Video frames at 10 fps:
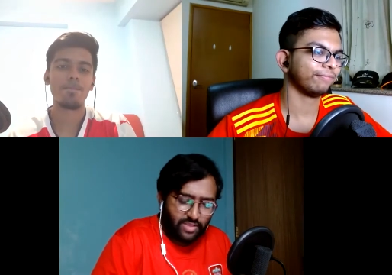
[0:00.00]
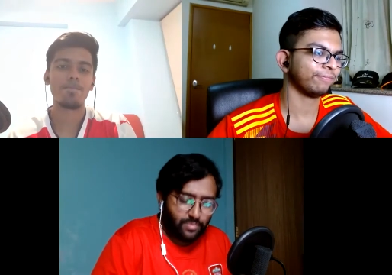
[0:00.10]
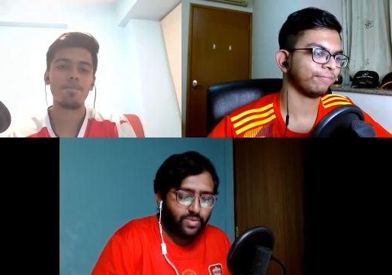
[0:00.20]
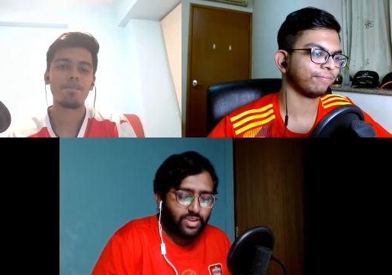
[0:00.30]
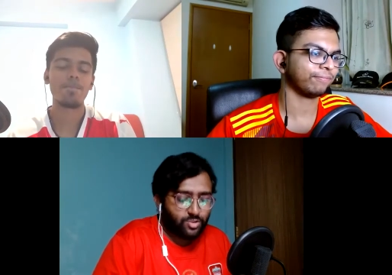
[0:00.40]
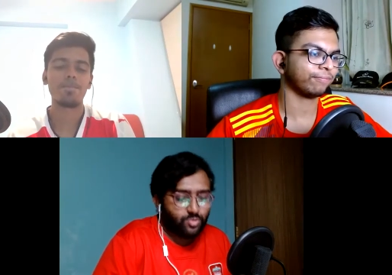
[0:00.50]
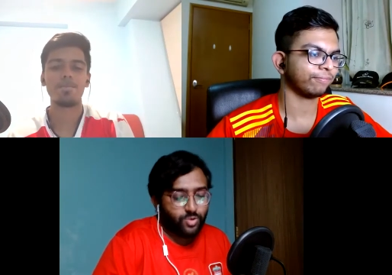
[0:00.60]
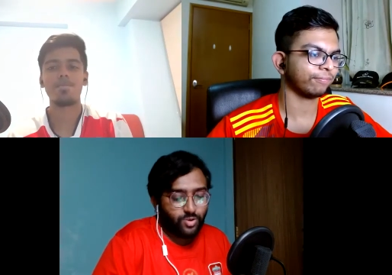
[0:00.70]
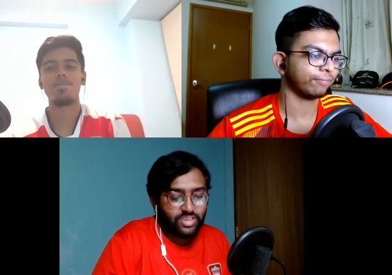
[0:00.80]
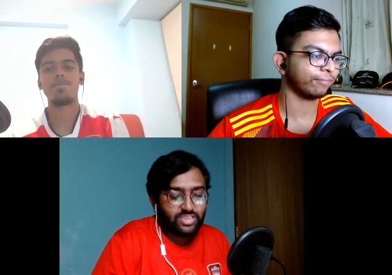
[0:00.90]
Speaker 1: it, but to
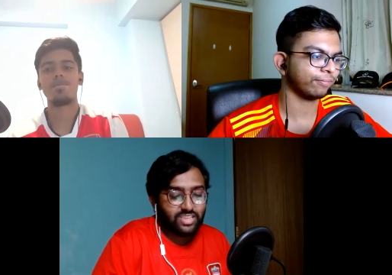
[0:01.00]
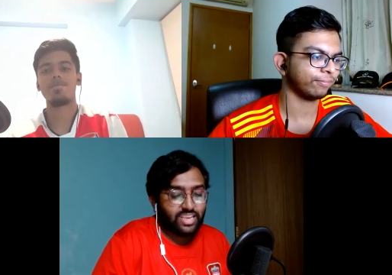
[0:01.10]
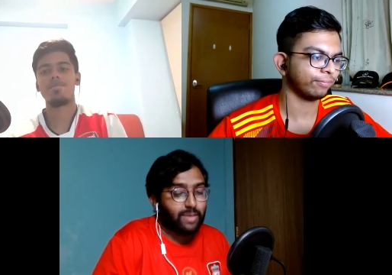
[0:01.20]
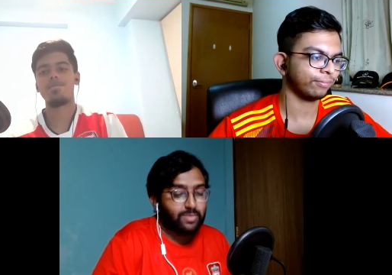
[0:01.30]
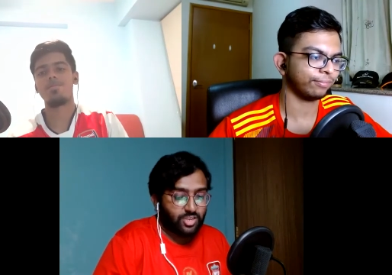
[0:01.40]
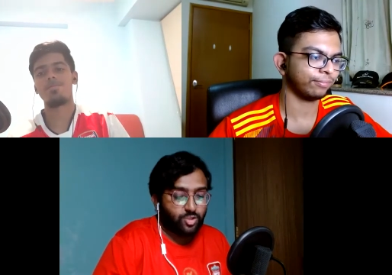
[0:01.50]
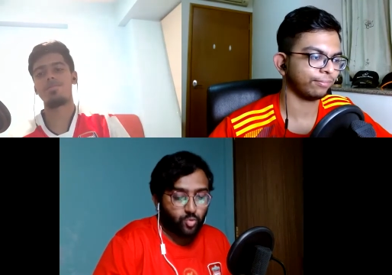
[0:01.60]
be honest, the gap isn't